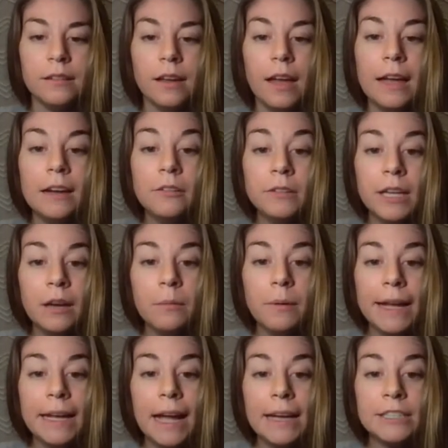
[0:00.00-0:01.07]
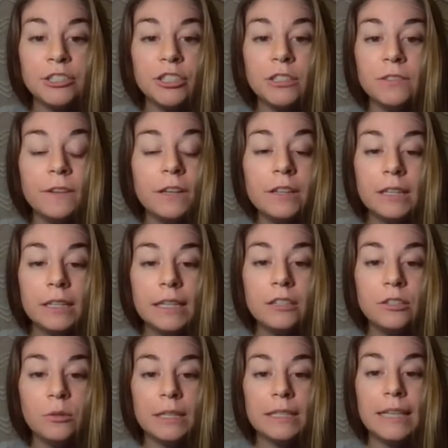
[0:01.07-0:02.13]
I don't get why guys just feel the
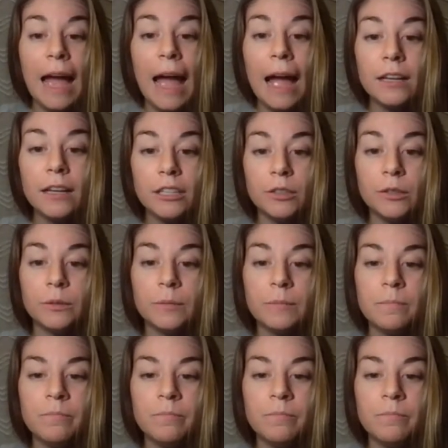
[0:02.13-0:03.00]
need to attack you.